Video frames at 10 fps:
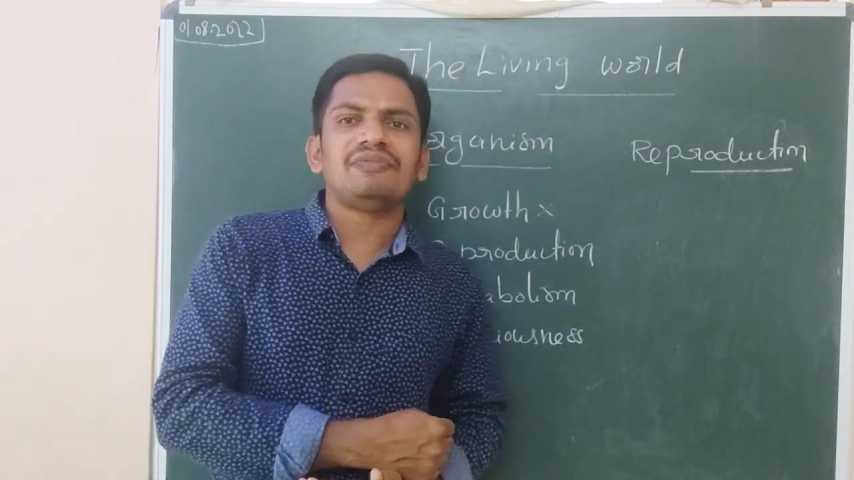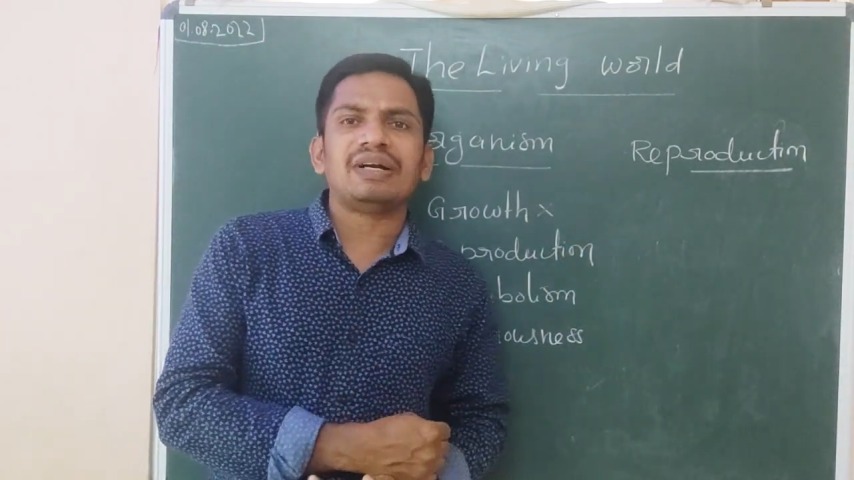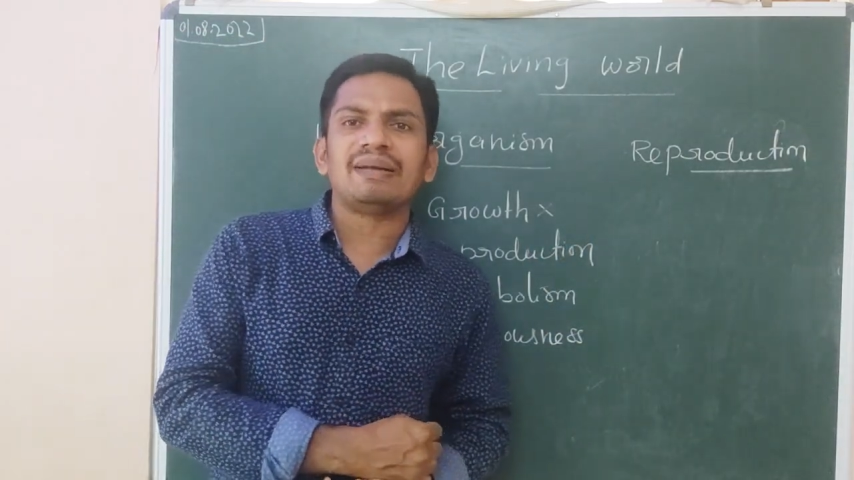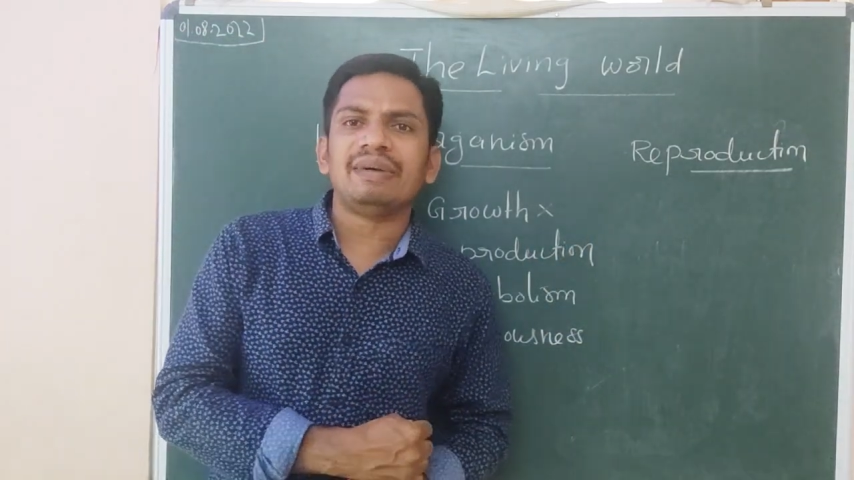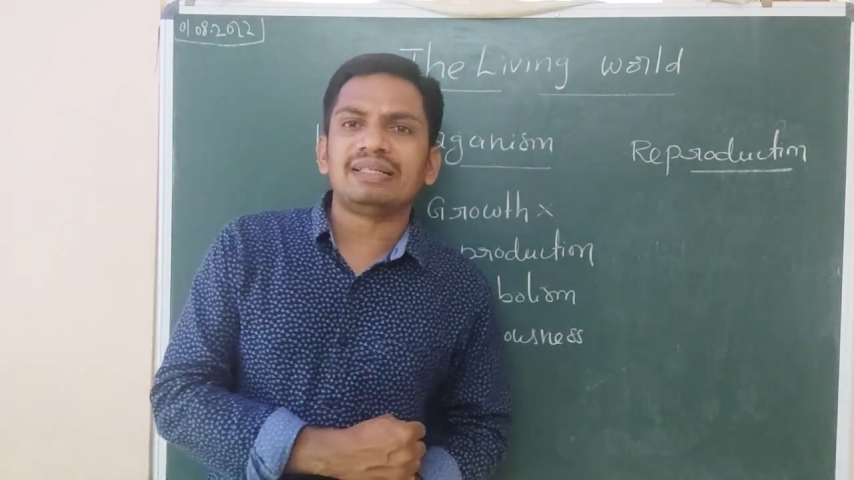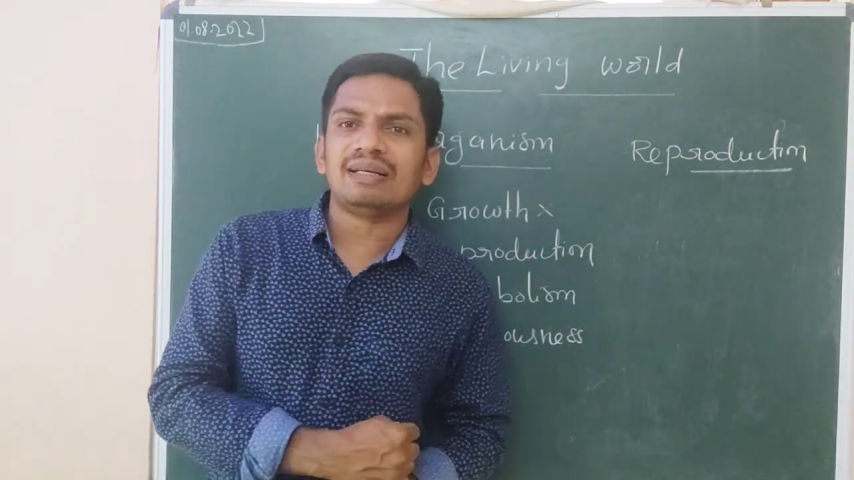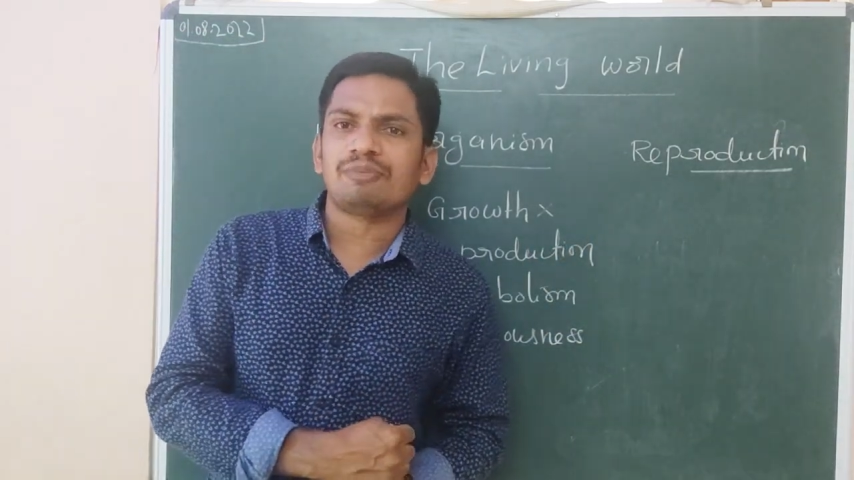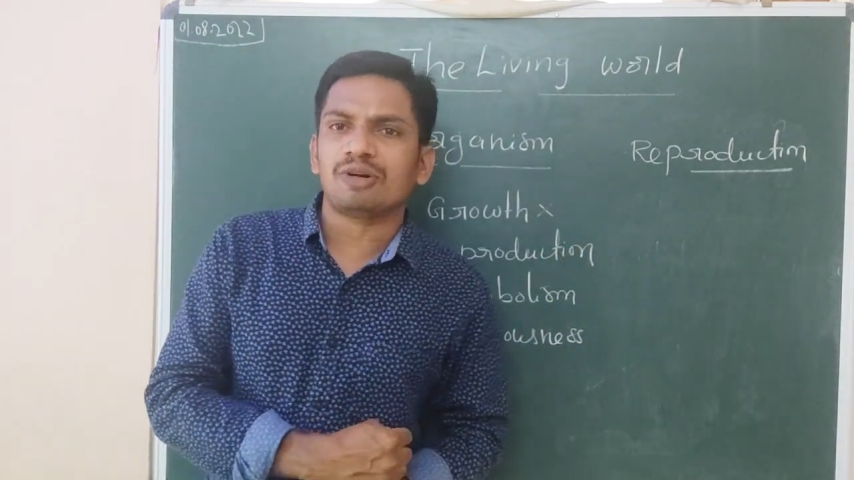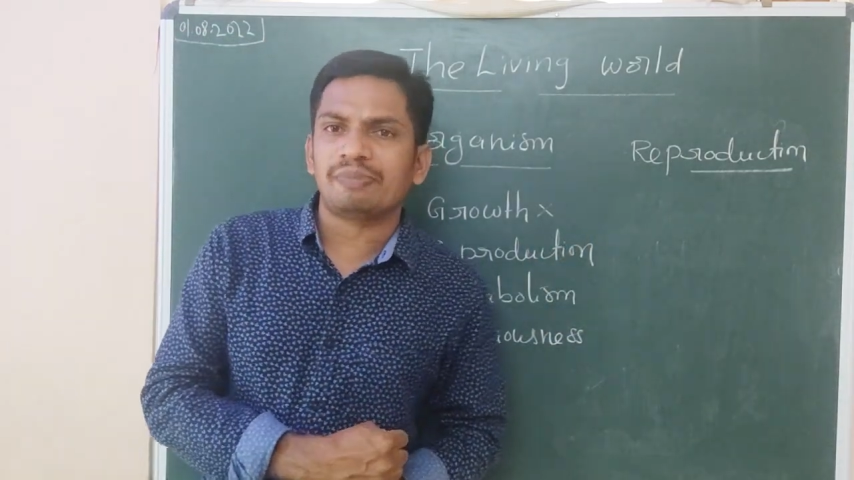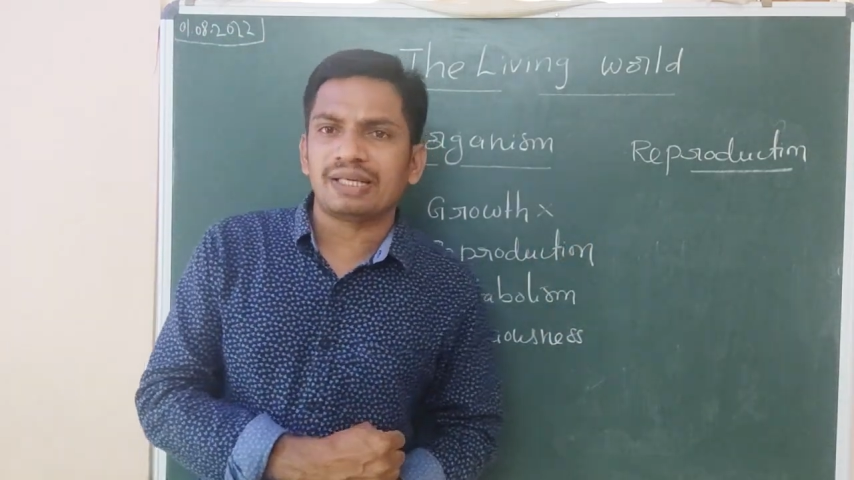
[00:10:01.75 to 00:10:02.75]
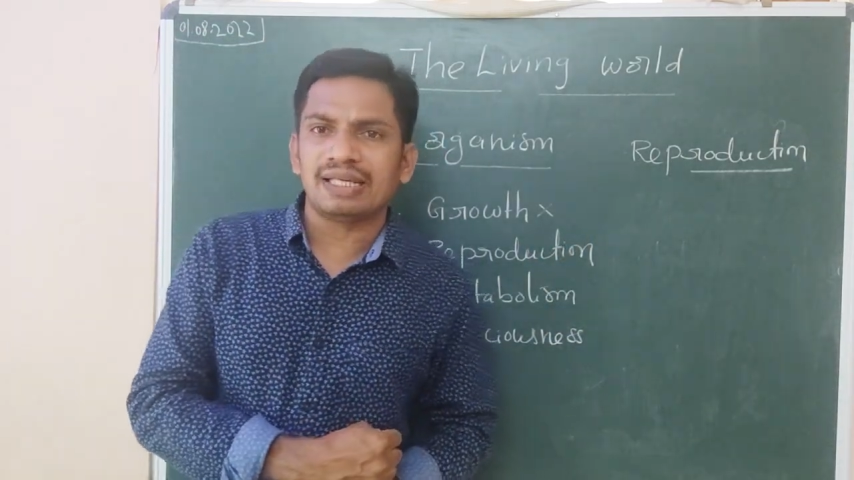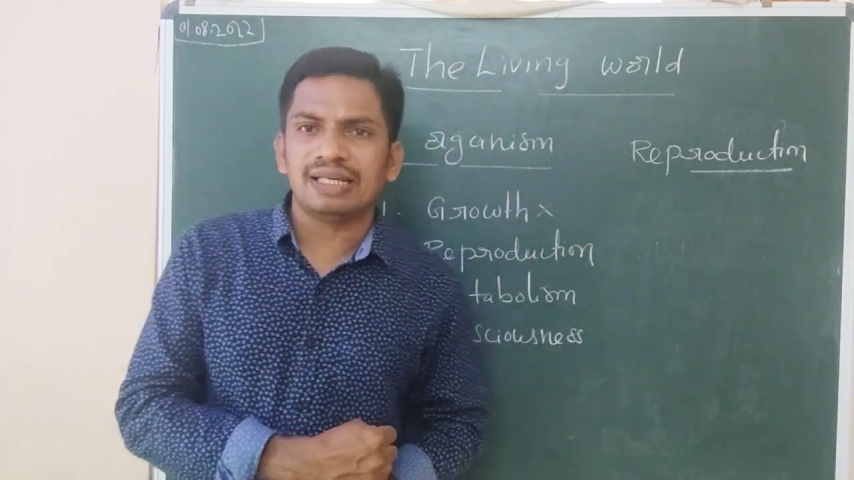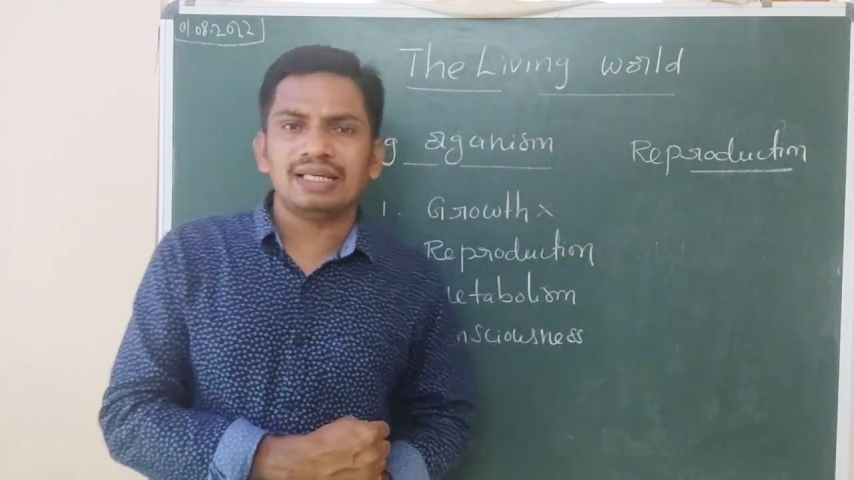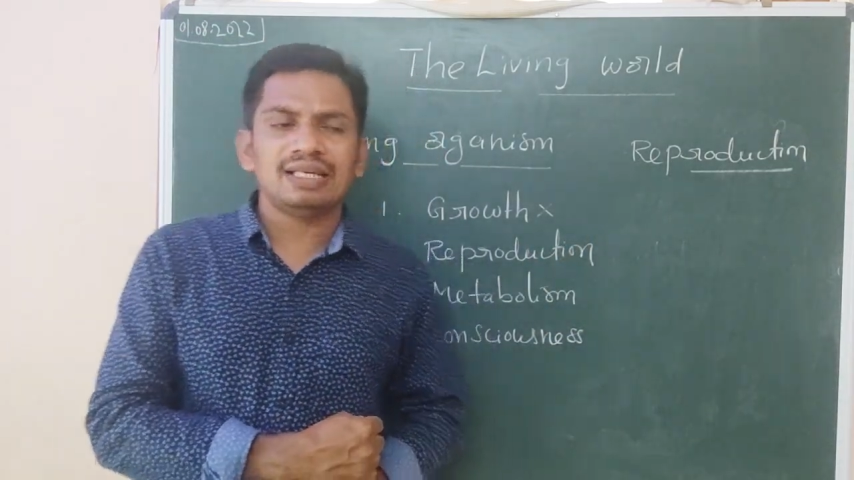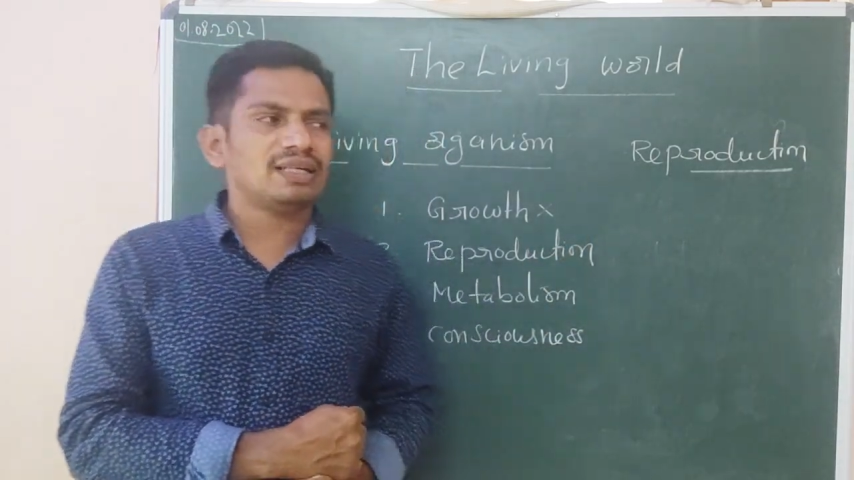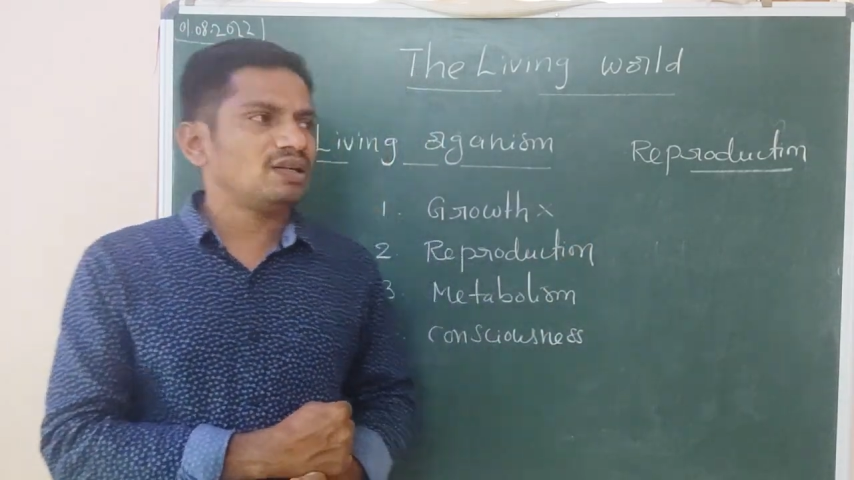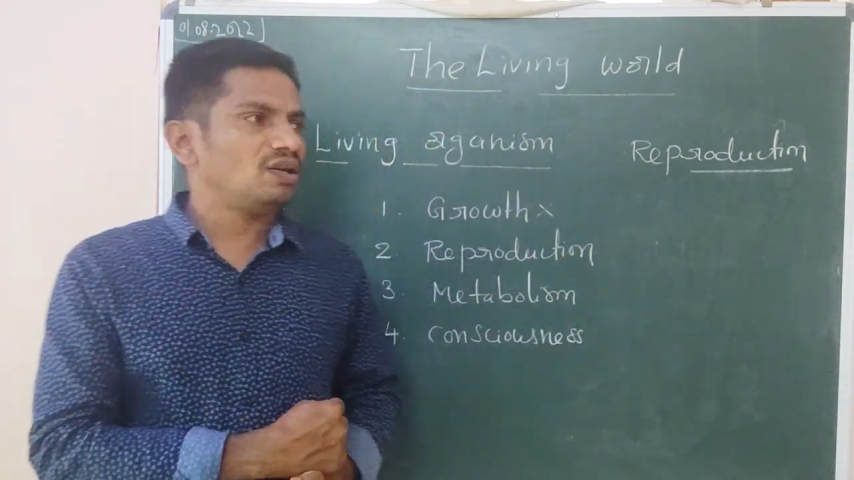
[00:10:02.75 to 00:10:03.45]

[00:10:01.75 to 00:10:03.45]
fundamental property